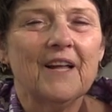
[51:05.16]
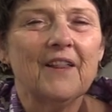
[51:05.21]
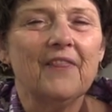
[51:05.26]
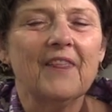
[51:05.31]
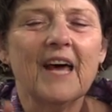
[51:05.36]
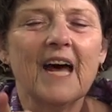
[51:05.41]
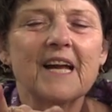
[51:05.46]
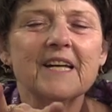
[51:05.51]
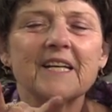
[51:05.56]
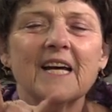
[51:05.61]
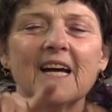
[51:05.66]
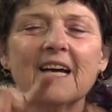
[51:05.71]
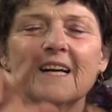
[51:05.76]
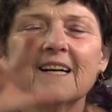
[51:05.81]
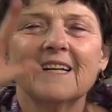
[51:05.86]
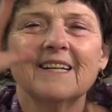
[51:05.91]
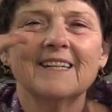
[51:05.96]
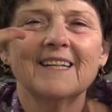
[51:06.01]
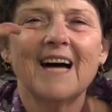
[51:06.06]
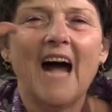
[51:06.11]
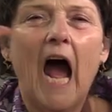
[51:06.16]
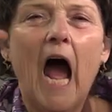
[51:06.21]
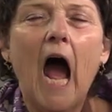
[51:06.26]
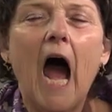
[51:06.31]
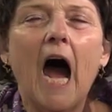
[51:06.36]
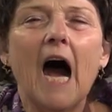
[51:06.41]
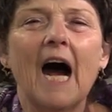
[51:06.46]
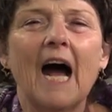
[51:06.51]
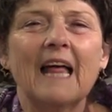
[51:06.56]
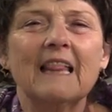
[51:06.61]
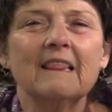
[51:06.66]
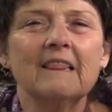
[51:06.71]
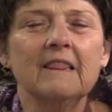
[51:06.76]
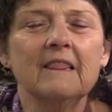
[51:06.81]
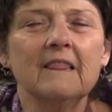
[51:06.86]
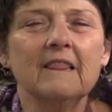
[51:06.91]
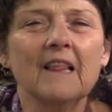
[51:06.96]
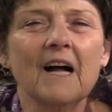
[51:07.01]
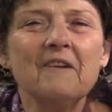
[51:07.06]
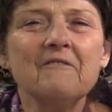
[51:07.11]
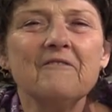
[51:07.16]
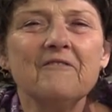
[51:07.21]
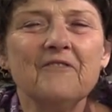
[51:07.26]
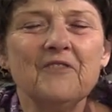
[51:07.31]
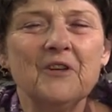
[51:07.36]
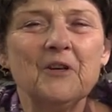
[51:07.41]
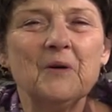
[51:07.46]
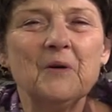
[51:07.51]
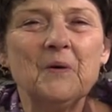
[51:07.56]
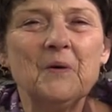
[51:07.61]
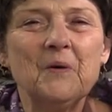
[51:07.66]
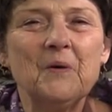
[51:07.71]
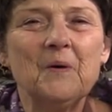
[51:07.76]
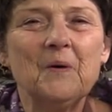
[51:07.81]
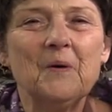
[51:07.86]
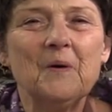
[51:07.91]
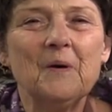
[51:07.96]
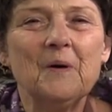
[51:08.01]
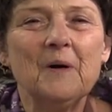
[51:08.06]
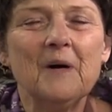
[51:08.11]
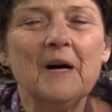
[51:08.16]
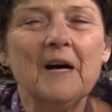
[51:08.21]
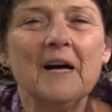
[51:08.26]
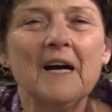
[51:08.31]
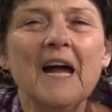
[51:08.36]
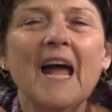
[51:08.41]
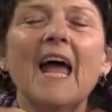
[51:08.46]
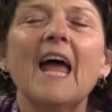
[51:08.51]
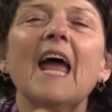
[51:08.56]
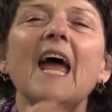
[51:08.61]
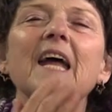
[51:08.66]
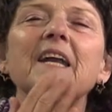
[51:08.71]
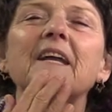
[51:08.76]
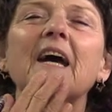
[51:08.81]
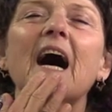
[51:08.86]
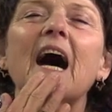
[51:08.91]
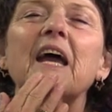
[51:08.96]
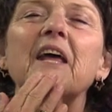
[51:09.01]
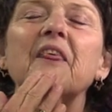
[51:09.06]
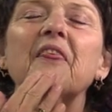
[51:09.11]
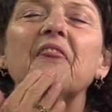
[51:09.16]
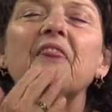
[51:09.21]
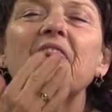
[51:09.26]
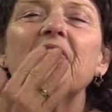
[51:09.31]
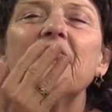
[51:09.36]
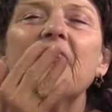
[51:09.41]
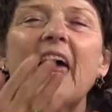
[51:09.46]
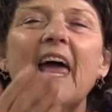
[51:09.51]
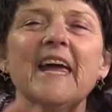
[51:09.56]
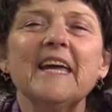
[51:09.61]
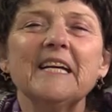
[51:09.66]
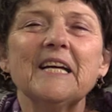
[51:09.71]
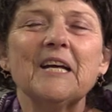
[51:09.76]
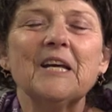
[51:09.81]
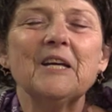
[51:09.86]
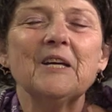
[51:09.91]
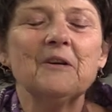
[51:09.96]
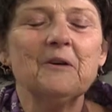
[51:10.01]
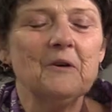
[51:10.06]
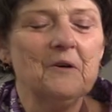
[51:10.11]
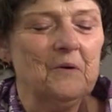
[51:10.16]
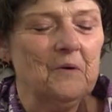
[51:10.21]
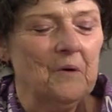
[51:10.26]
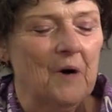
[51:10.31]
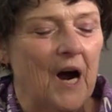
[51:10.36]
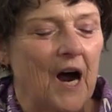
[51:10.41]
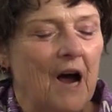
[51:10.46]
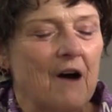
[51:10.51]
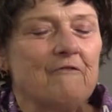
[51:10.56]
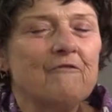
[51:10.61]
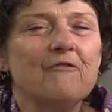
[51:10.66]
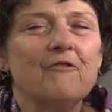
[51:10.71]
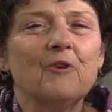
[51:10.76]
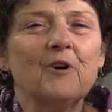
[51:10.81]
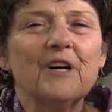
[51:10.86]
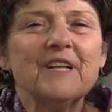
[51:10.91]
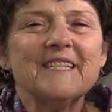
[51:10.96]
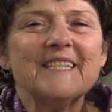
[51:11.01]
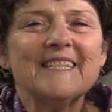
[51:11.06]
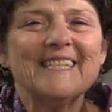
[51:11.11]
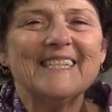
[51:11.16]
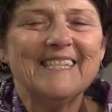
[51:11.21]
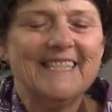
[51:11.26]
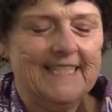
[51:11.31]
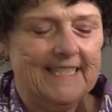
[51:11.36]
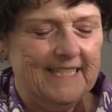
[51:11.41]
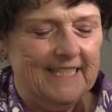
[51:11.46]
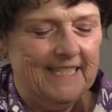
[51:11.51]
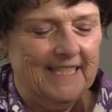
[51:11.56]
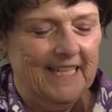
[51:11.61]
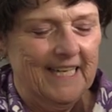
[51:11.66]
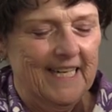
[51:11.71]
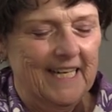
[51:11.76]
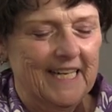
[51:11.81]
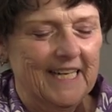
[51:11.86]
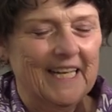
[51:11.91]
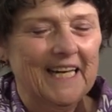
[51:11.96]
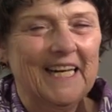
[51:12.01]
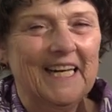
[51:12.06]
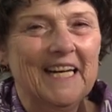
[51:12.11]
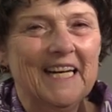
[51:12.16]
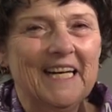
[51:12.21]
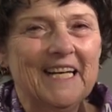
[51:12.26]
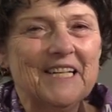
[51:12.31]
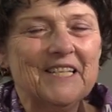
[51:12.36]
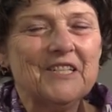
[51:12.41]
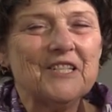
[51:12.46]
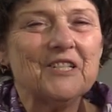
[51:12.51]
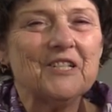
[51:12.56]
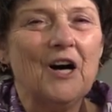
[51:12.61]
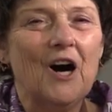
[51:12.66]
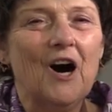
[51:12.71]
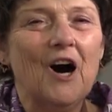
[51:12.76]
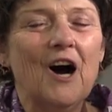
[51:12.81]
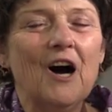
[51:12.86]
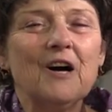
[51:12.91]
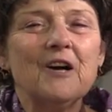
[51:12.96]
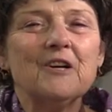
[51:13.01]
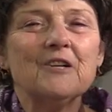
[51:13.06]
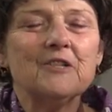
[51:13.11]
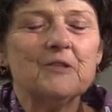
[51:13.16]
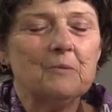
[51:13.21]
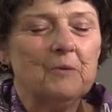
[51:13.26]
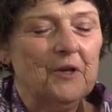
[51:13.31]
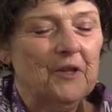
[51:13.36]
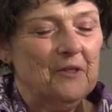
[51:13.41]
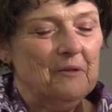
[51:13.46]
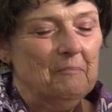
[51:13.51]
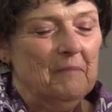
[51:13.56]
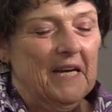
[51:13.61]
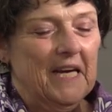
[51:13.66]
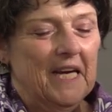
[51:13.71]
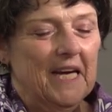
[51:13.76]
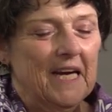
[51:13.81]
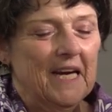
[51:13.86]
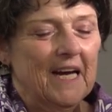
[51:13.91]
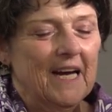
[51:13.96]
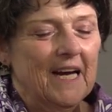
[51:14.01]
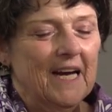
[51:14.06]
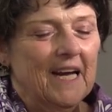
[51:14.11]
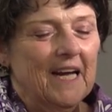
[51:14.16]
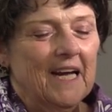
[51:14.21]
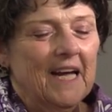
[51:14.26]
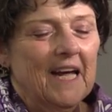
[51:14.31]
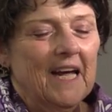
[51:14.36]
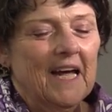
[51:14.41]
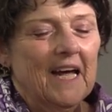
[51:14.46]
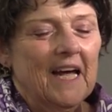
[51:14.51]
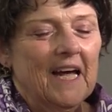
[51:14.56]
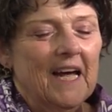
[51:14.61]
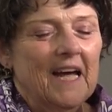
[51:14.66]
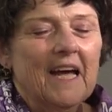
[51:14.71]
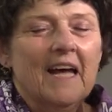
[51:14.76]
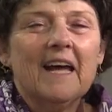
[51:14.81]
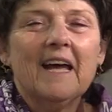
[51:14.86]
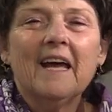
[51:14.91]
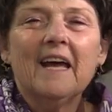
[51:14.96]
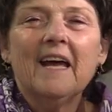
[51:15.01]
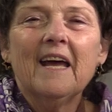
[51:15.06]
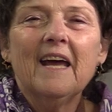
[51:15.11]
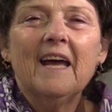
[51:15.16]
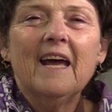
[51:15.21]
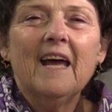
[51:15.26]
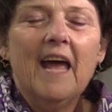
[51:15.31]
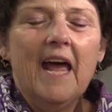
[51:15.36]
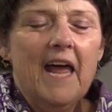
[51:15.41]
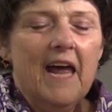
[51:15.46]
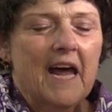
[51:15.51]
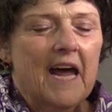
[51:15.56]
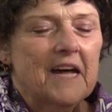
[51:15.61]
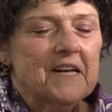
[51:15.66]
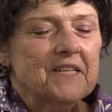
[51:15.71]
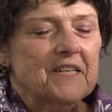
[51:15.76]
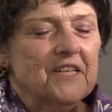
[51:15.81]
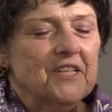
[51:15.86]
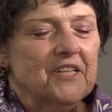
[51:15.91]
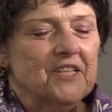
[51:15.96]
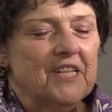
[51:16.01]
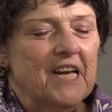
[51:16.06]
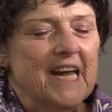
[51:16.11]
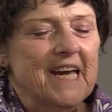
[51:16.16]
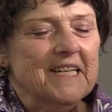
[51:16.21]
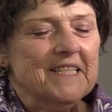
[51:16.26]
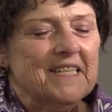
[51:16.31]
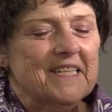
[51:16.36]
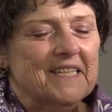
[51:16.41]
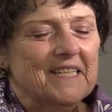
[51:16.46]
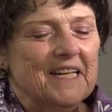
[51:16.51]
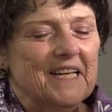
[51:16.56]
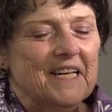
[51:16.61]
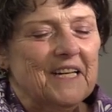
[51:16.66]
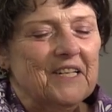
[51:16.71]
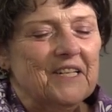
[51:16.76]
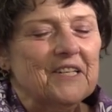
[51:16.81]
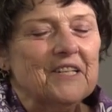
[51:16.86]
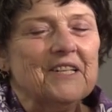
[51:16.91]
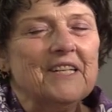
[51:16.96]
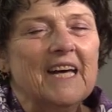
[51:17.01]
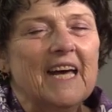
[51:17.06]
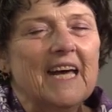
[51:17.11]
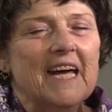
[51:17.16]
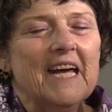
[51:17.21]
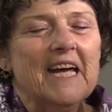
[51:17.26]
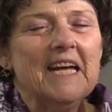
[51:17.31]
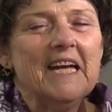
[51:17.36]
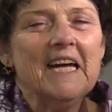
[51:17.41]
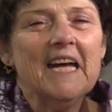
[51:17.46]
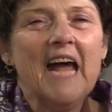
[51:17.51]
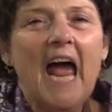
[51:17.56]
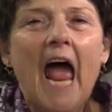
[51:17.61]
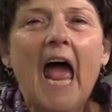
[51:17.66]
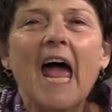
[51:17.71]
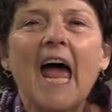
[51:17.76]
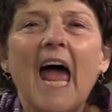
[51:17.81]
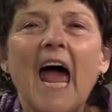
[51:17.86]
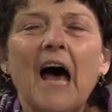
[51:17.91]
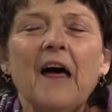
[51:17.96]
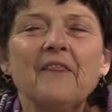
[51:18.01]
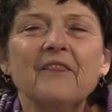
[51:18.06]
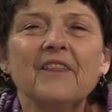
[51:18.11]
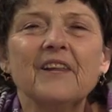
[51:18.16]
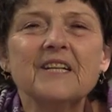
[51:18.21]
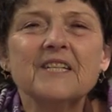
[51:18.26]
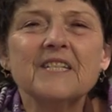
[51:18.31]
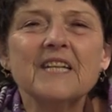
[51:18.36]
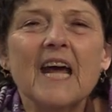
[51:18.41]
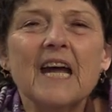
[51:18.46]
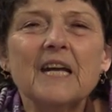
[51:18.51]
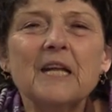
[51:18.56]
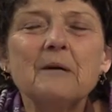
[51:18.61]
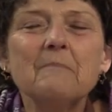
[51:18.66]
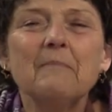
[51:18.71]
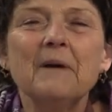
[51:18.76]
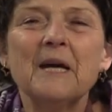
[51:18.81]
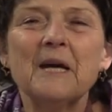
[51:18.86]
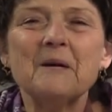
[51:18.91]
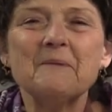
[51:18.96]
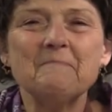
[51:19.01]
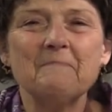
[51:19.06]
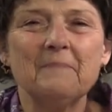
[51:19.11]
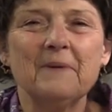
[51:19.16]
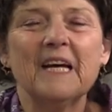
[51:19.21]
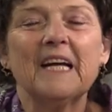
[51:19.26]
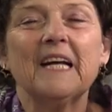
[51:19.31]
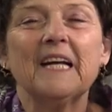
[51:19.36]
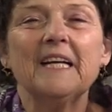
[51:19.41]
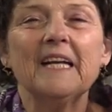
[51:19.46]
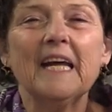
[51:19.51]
that I love you and I thank you for singing songs with me and dancing today at the Teddy Bear Picnic.